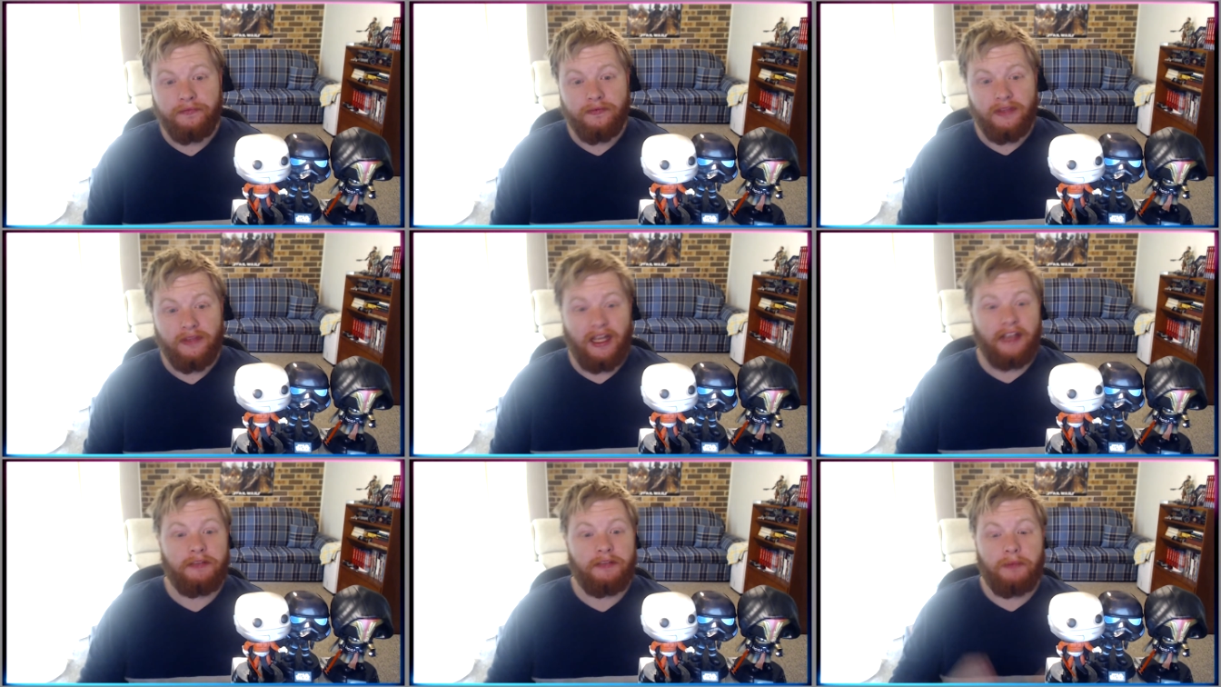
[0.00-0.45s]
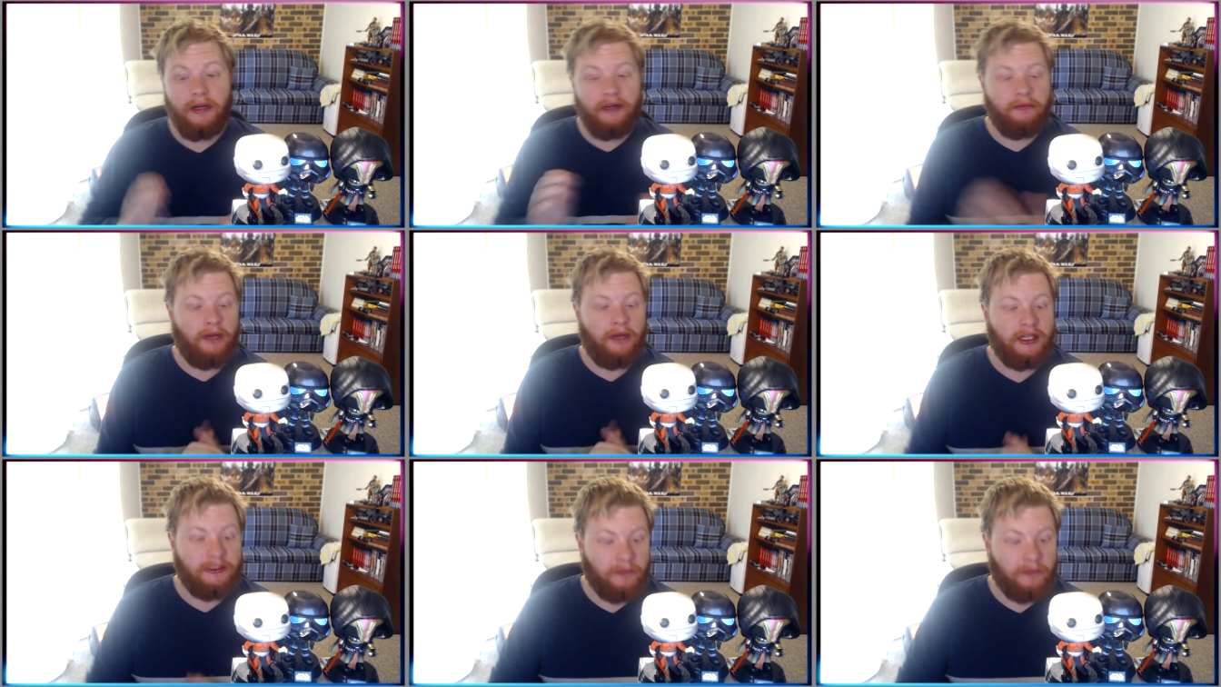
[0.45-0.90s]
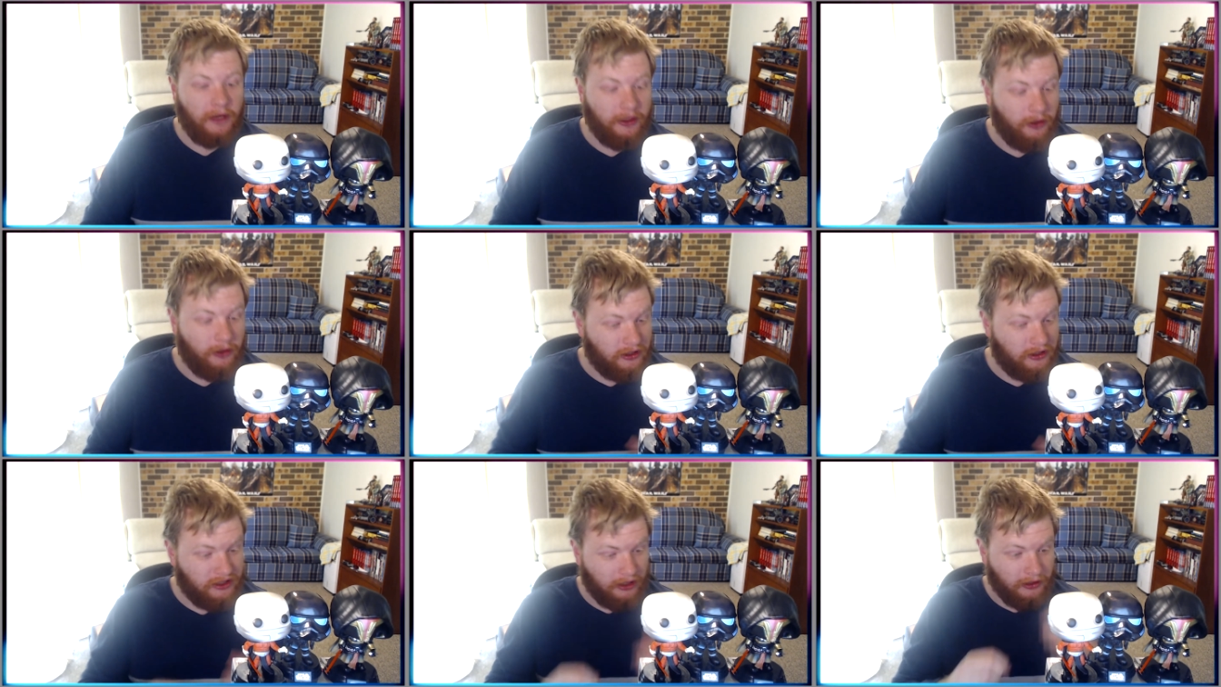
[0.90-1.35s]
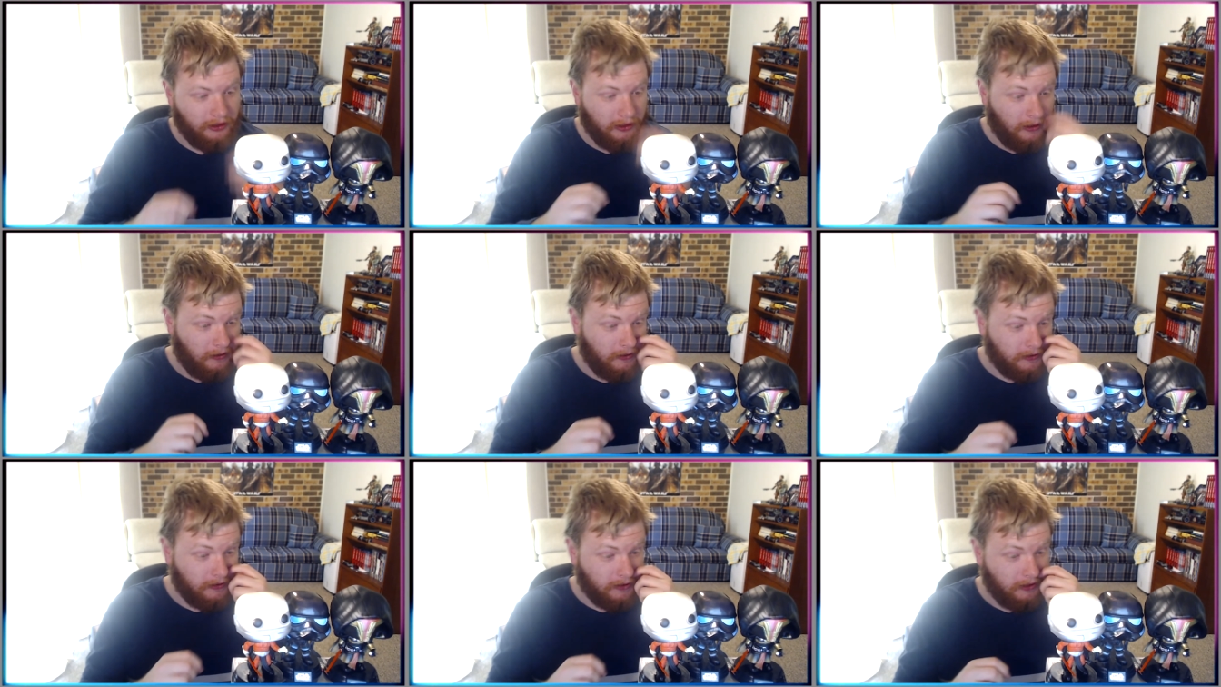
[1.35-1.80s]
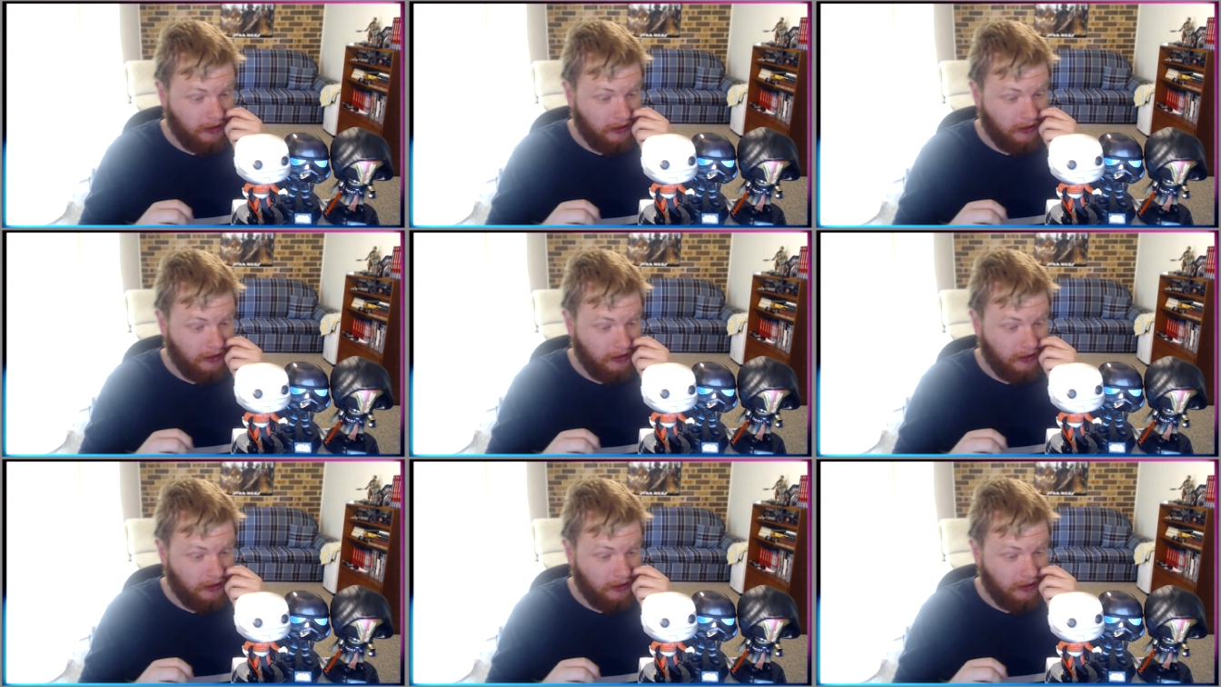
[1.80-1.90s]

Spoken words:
that's pretty much my thoughts on those.